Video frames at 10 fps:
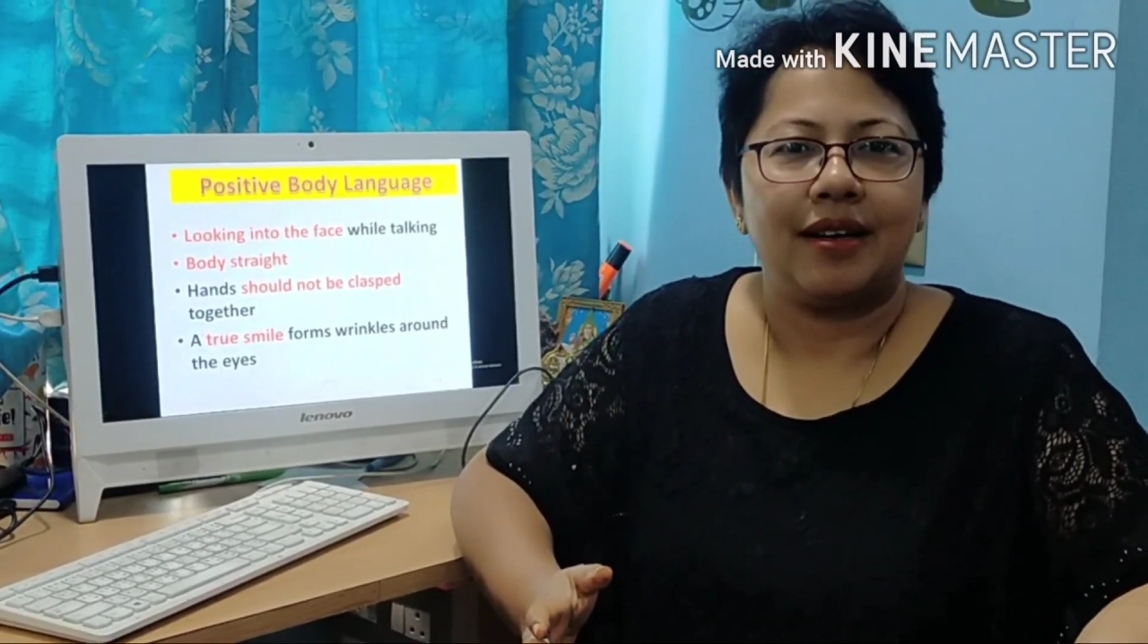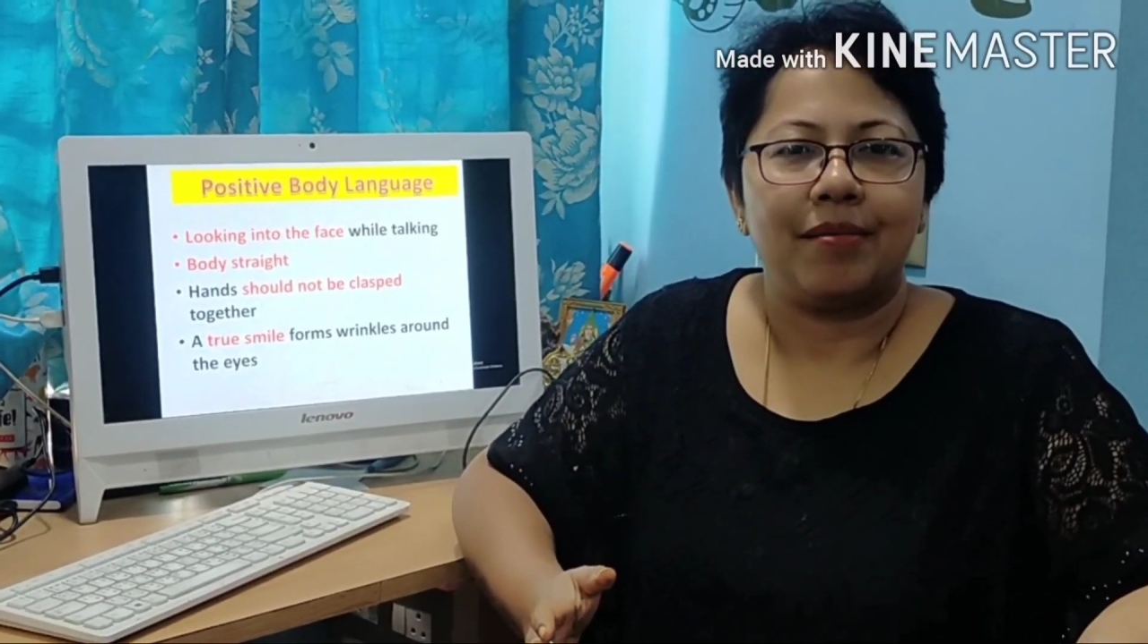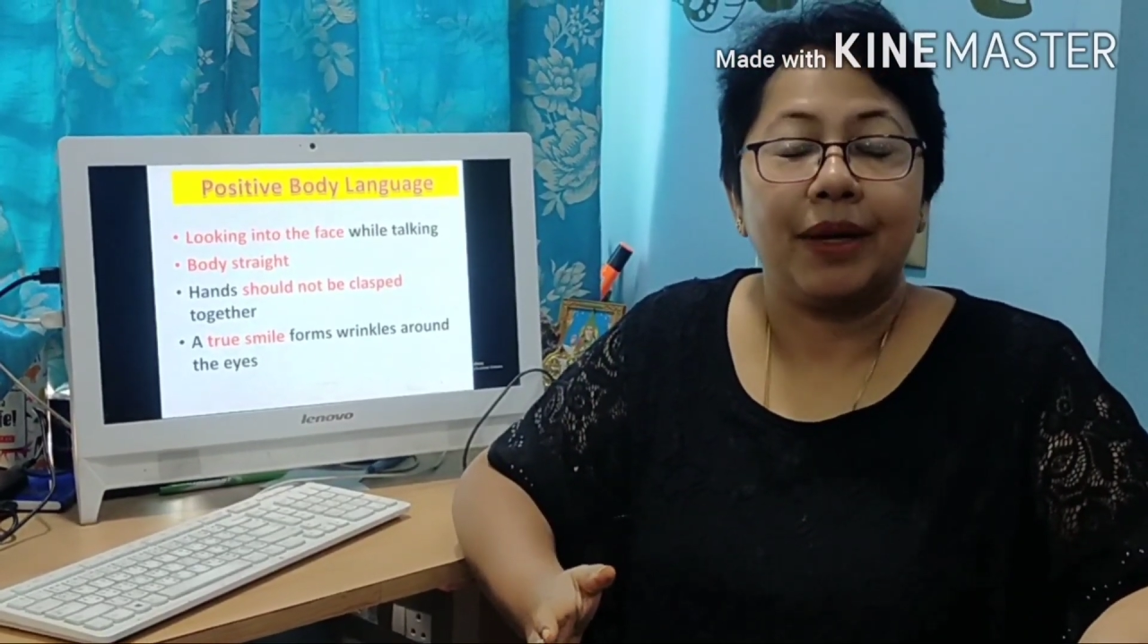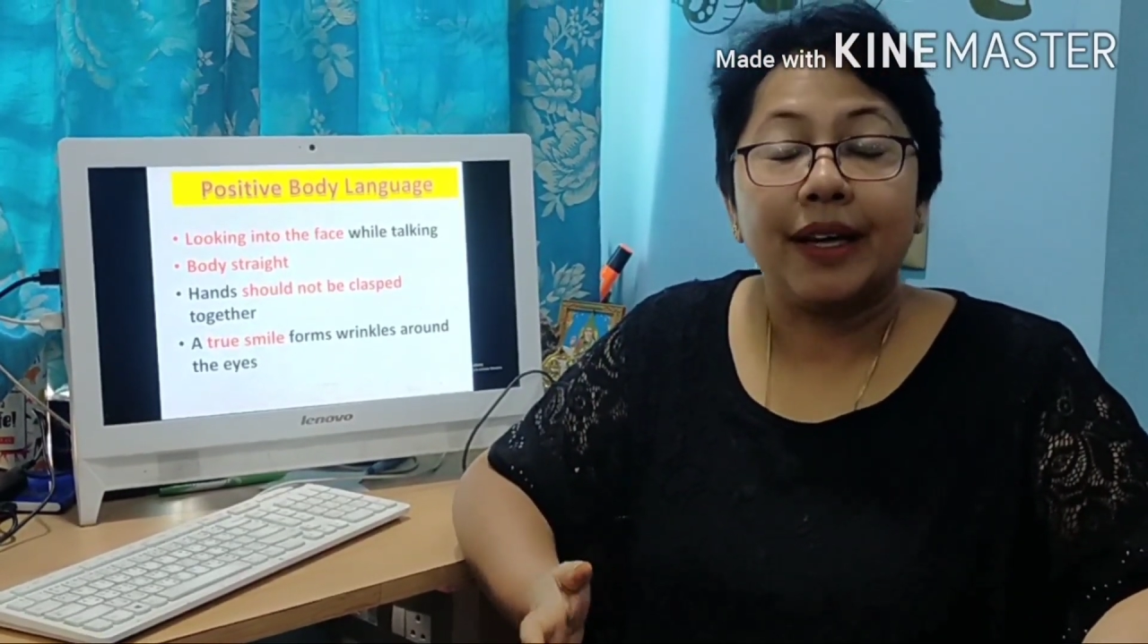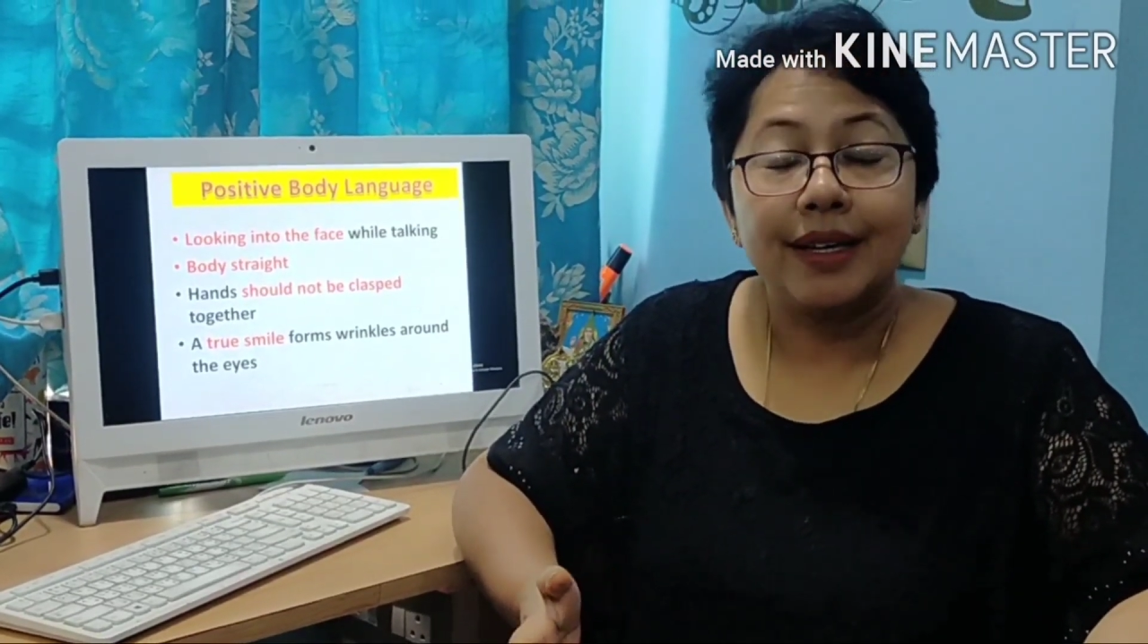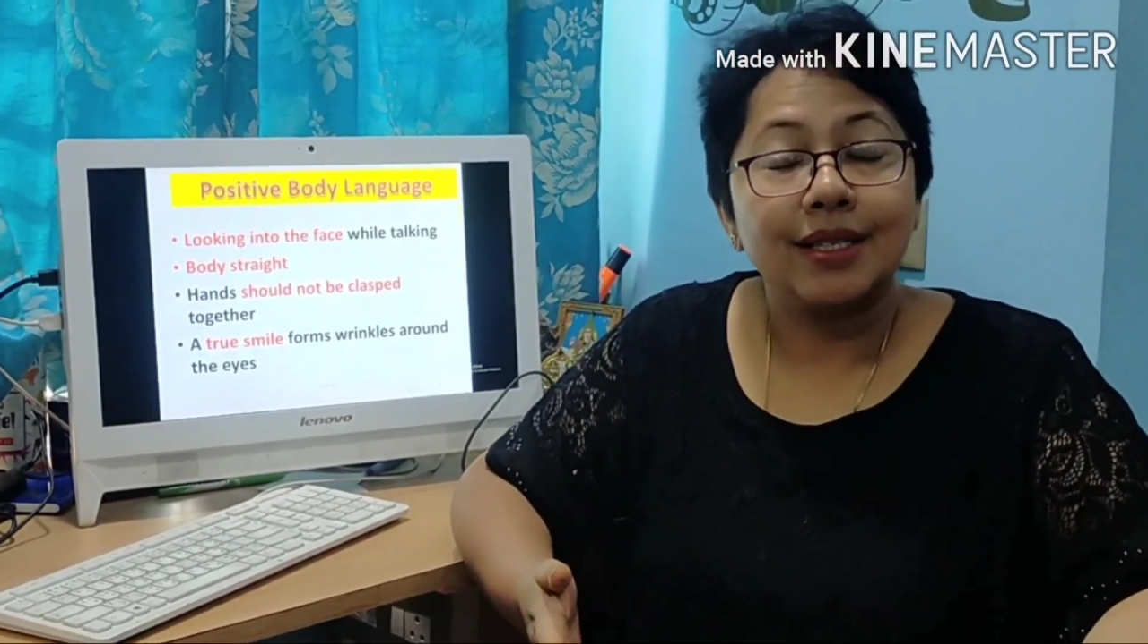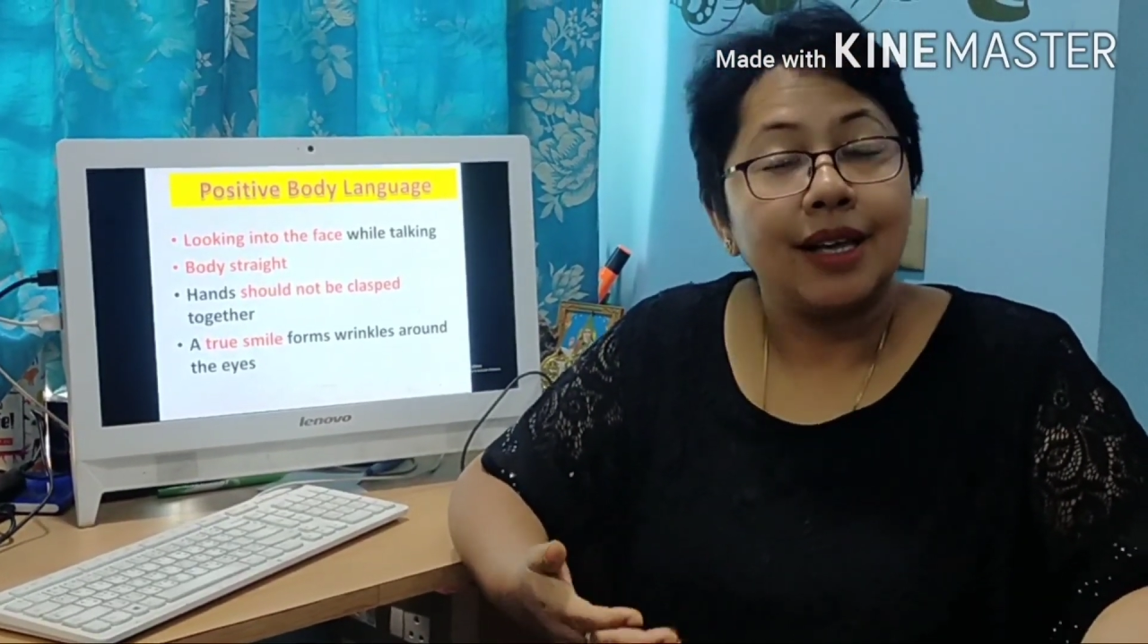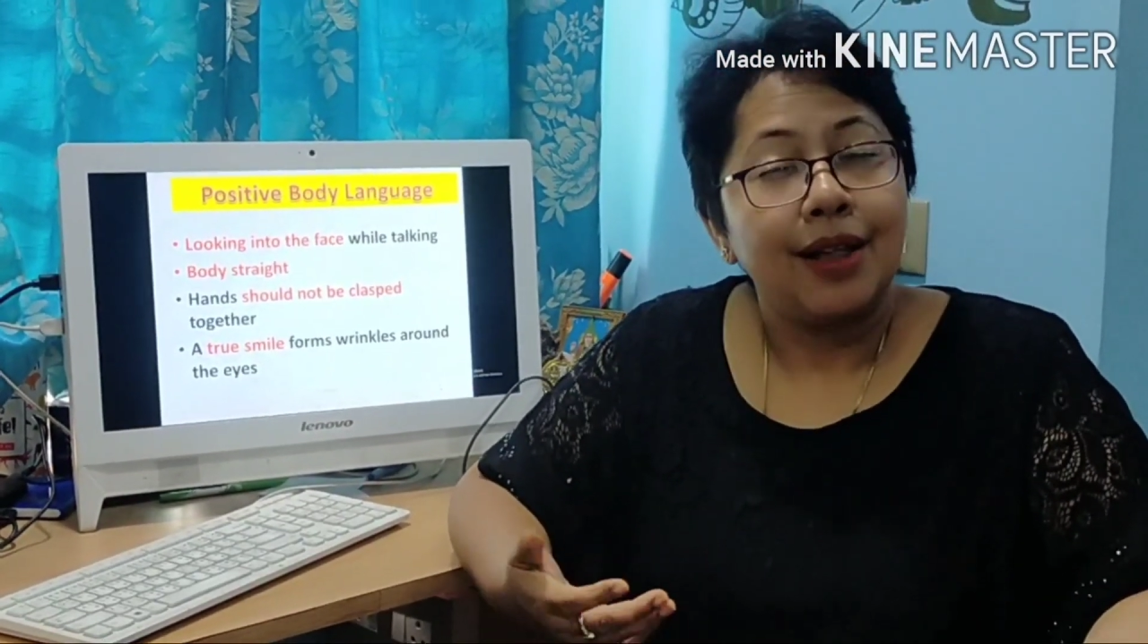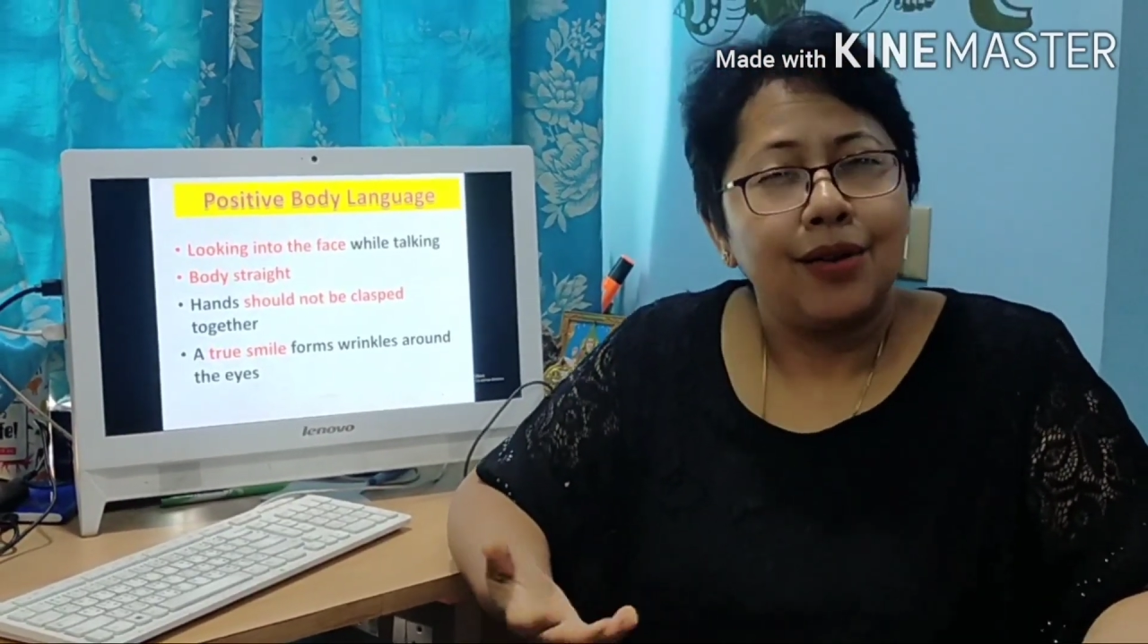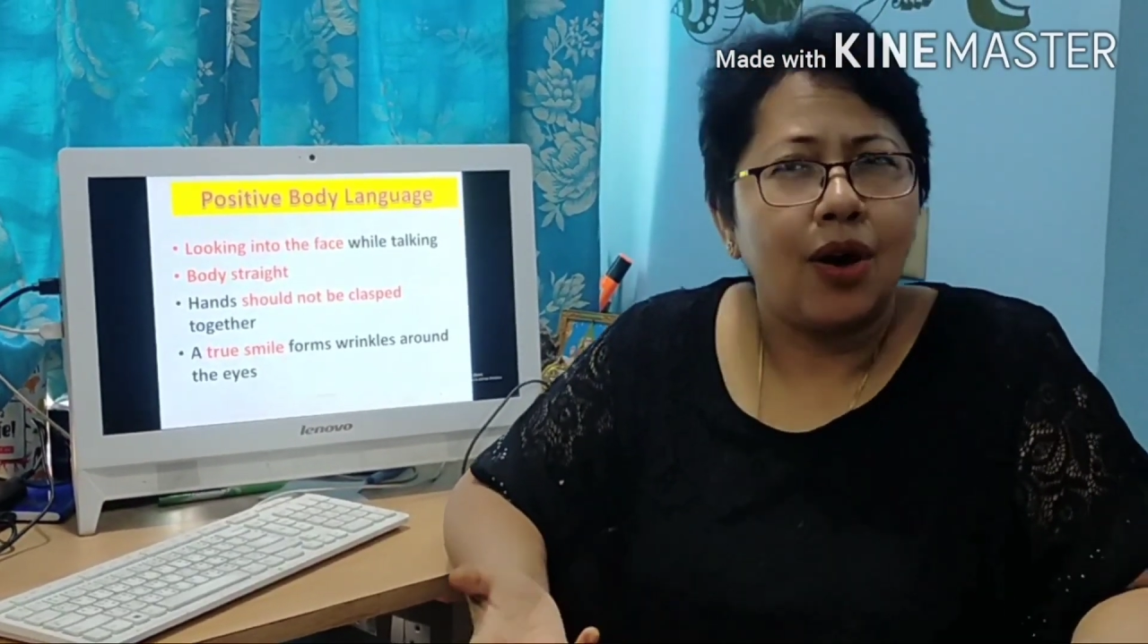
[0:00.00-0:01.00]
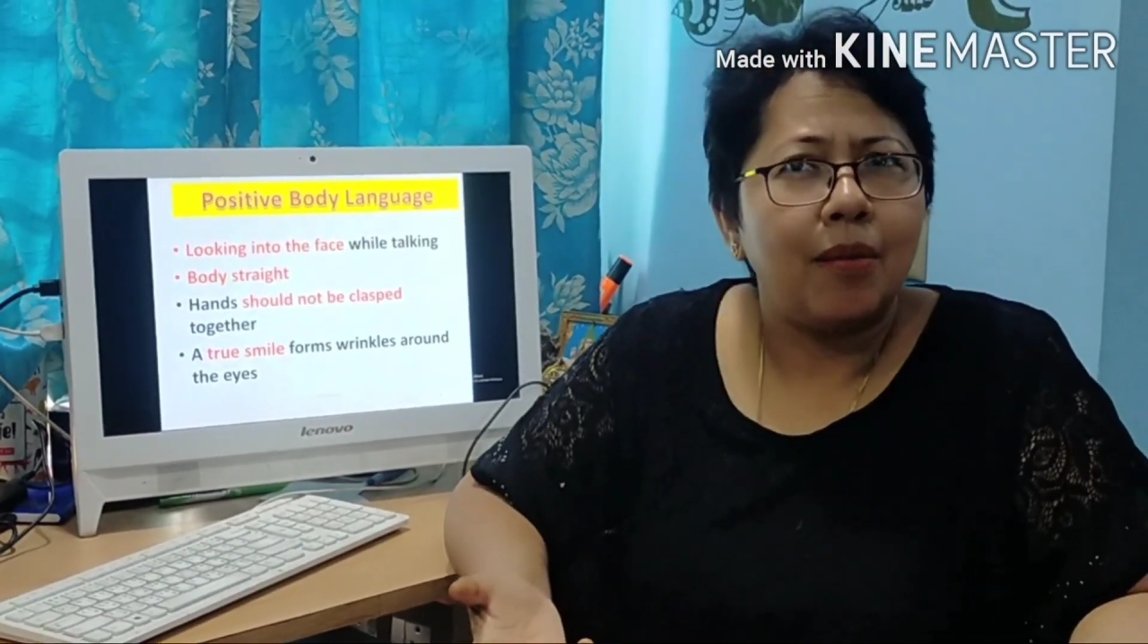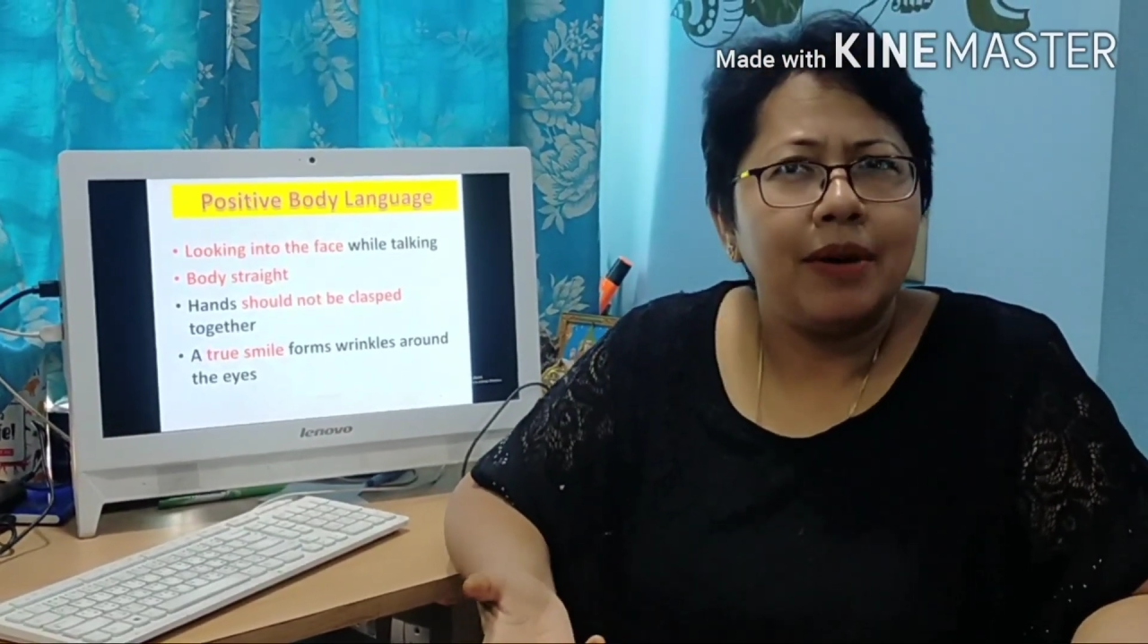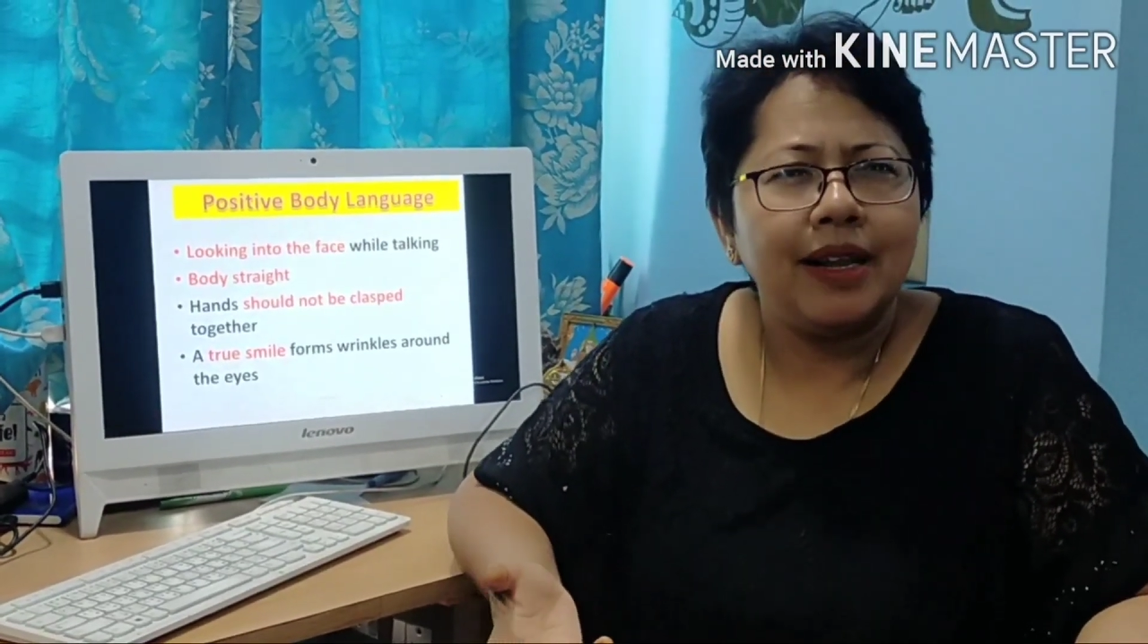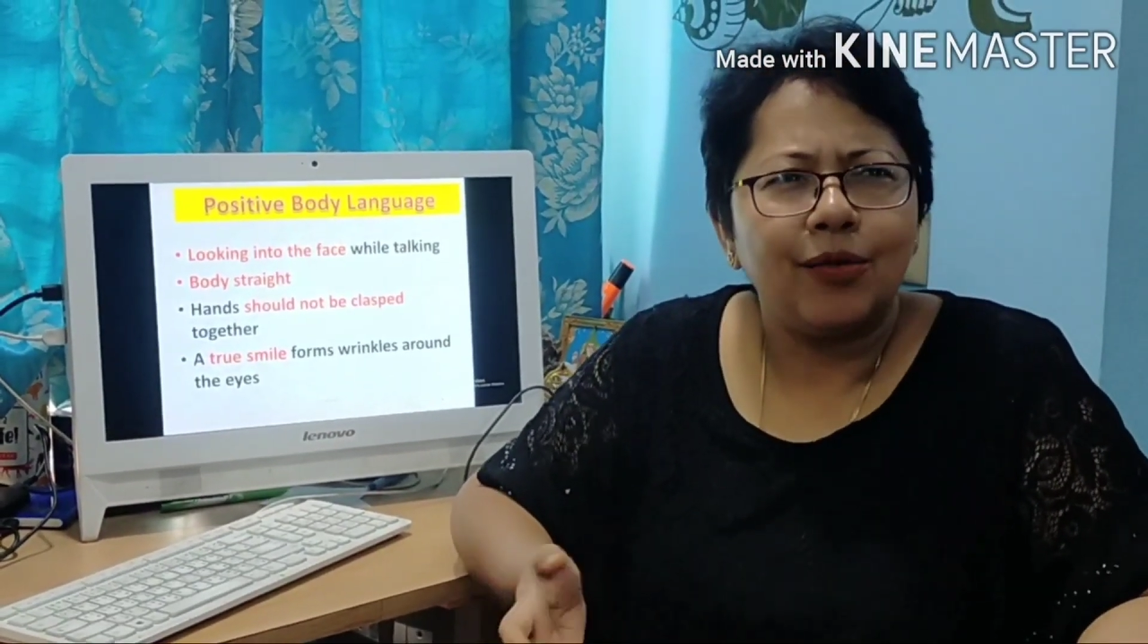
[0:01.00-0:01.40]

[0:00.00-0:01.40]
Because normally,